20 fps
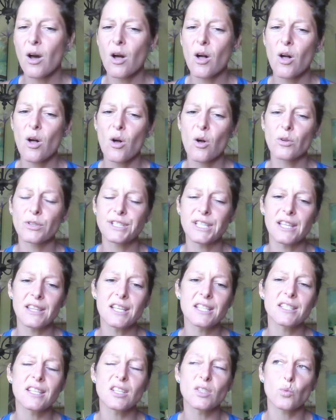Oh, see,
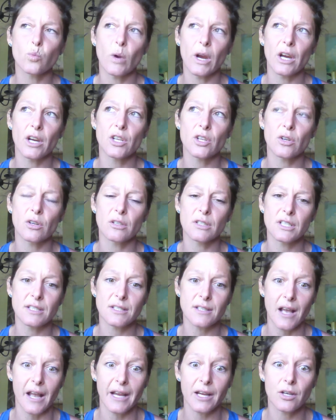this is where your
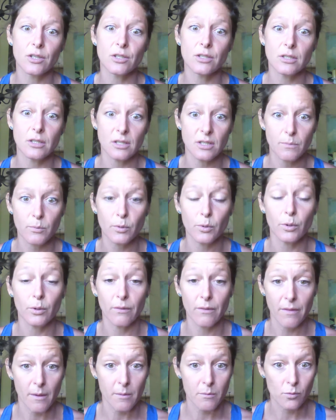desire to
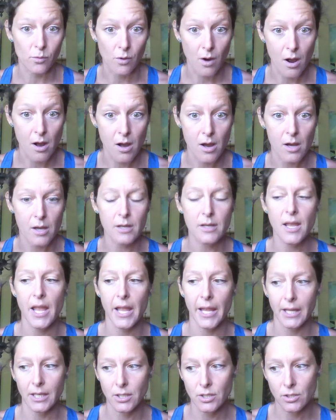prove them wrong
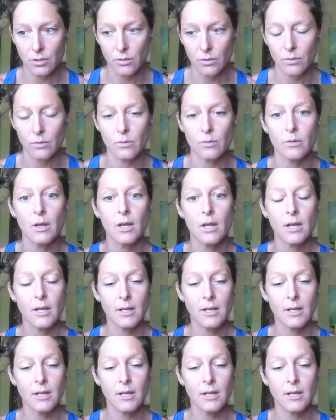and to